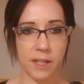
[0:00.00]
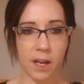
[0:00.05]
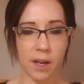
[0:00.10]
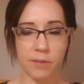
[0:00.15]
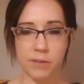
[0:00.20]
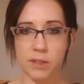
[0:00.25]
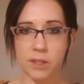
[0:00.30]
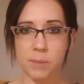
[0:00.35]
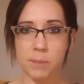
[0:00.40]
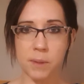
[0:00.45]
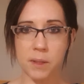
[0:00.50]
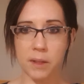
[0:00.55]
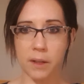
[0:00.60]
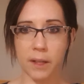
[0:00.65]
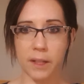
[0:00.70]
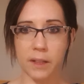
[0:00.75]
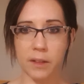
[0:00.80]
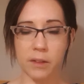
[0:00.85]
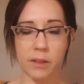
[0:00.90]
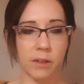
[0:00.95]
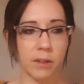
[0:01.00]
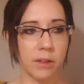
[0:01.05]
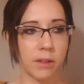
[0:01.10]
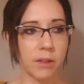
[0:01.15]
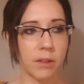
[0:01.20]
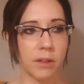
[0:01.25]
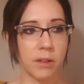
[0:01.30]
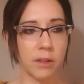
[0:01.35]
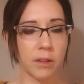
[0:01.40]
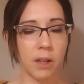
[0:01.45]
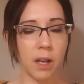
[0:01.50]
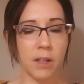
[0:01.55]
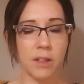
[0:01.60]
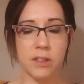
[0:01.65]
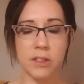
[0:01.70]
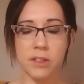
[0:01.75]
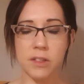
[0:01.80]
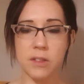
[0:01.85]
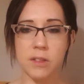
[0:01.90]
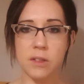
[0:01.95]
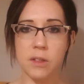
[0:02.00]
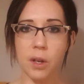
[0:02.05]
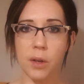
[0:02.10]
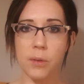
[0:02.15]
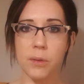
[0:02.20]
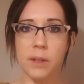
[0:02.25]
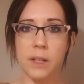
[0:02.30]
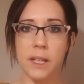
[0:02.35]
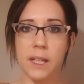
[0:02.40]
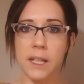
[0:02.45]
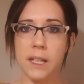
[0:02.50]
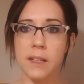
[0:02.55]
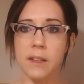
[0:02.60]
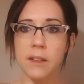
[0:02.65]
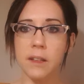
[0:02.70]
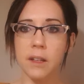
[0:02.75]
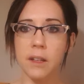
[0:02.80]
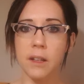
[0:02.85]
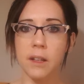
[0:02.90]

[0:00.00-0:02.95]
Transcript: I've just been like kind of just slowly